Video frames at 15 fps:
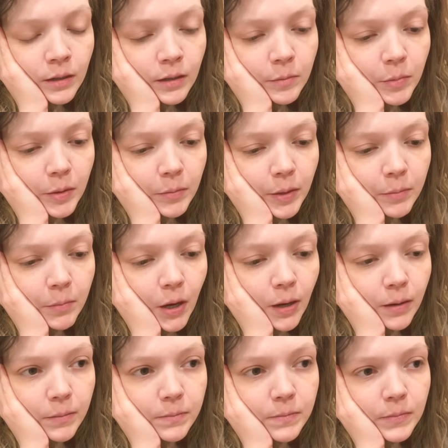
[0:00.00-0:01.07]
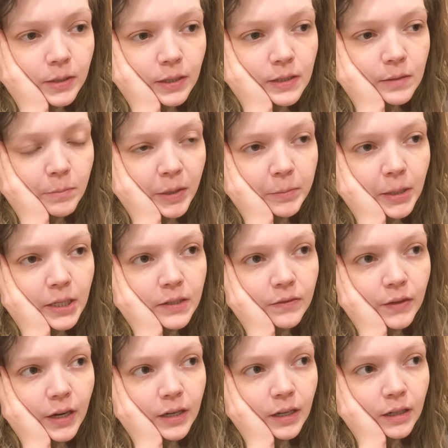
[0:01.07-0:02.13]
But my mom is my best
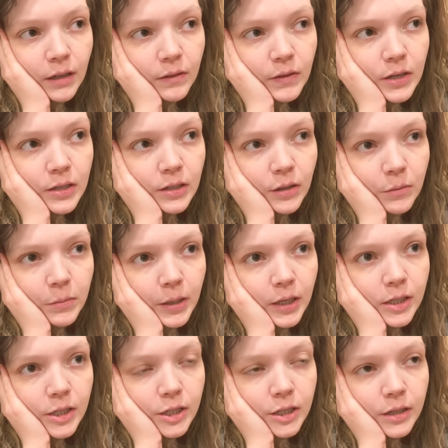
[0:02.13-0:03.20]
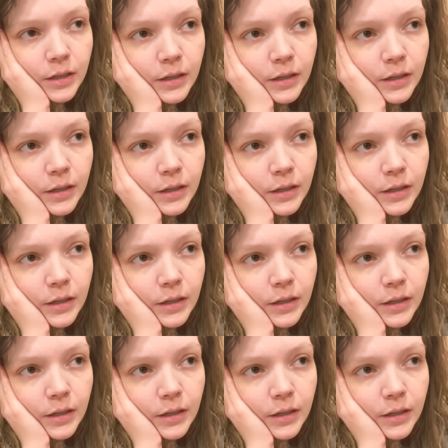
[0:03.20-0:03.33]
friend. I love her so much.